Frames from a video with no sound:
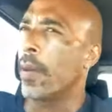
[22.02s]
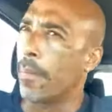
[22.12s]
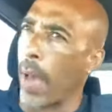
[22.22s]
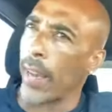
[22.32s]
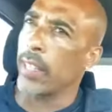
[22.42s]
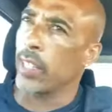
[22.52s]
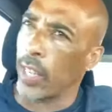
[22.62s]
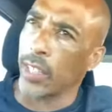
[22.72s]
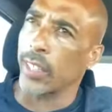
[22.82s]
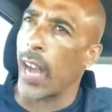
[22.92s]
the back it
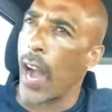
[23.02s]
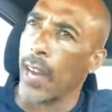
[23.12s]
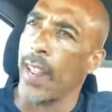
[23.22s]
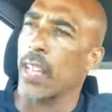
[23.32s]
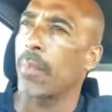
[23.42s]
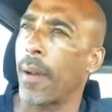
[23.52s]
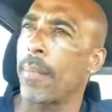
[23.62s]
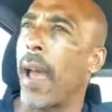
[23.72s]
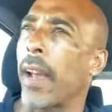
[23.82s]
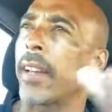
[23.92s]
says, God has my
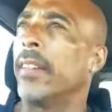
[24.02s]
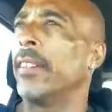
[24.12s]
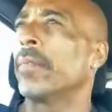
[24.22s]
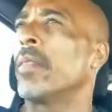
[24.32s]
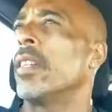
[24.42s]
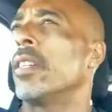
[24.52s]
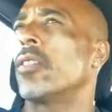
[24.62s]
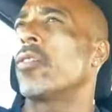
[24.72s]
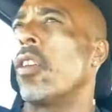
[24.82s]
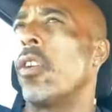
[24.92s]
back.
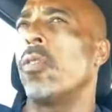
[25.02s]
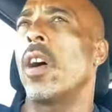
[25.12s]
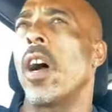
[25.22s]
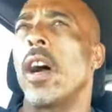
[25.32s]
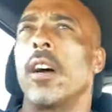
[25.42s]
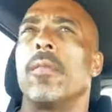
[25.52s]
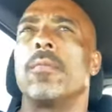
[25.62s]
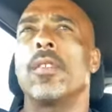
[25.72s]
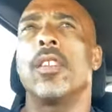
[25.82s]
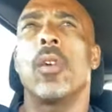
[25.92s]
So, uh,
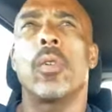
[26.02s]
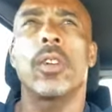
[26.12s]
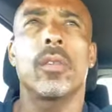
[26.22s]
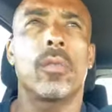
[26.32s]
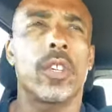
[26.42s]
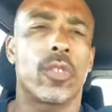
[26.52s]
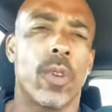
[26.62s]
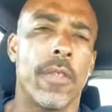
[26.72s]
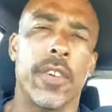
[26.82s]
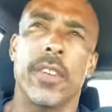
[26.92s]
you know, we're, we're
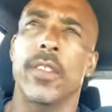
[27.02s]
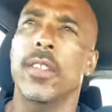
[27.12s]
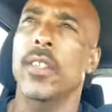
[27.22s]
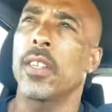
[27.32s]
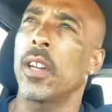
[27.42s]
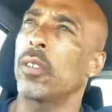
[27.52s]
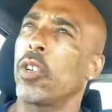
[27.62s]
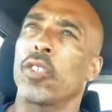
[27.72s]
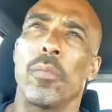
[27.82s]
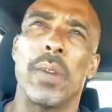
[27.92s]
driven. You know,
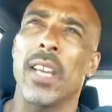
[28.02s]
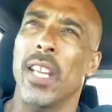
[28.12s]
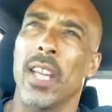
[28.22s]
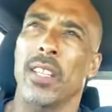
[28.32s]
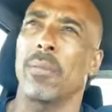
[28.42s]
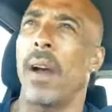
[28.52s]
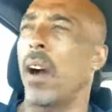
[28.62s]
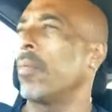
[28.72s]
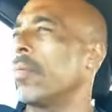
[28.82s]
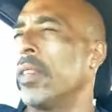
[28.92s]
social media is
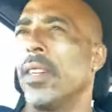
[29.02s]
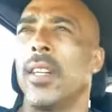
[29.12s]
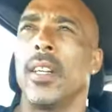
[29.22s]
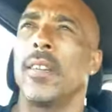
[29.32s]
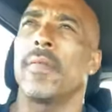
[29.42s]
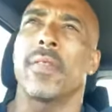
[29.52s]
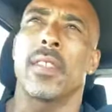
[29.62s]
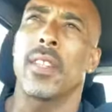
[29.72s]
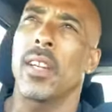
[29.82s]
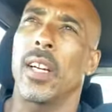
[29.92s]
about
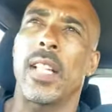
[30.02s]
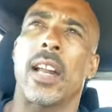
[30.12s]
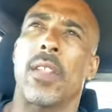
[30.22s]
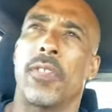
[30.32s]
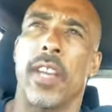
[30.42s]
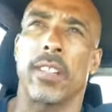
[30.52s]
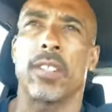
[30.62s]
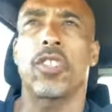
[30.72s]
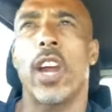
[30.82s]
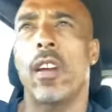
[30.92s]
a lot of things.
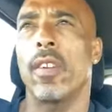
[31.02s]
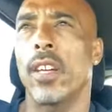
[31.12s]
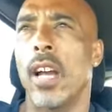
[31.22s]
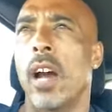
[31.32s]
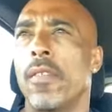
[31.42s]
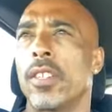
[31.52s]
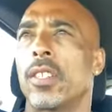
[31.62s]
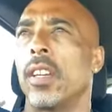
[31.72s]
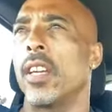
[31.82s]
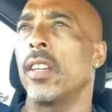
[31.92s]
Sharing,
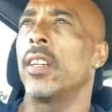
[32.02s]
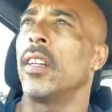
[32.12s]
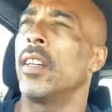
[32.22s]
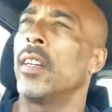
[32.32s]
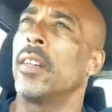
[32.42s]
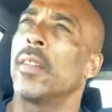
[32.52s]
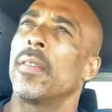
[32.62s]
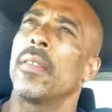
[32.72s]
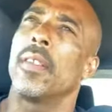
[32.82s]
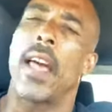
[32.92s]
obviously,
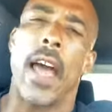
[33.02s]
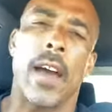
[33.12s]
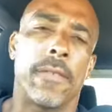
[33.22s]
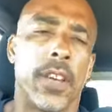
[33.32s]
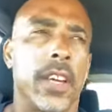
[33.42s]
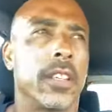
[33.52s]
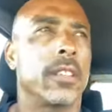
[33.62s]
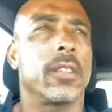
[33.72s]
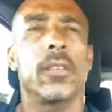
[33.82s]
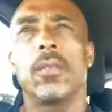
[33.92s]
laughing,
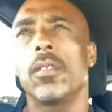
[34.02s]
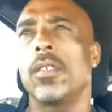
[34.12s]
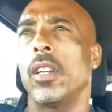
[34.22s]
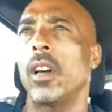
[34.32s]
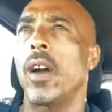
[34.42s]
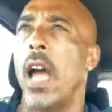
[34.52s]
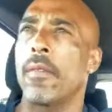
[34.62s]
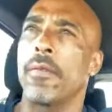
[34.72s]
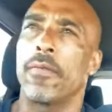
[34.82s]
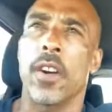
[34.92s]
you know,
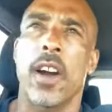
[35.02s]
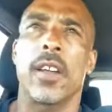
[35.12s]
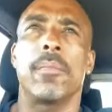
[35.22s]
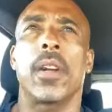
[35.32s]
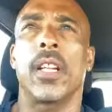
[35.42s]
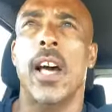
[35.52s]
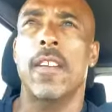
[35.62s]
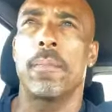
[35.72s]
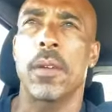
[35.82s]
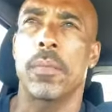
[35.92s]
having fun. But a lot
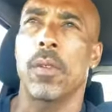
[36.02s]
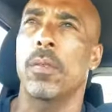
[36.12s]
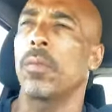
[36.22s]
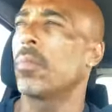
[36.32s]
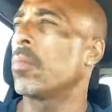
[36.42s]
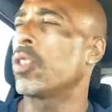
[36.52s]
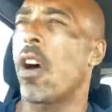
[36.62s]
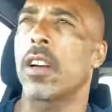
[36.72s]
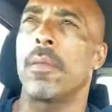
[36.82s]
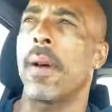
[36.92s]
of people
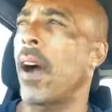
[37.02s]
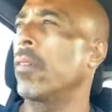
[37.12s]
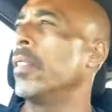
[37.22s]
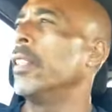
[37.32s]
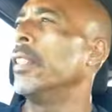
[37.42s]
talk about,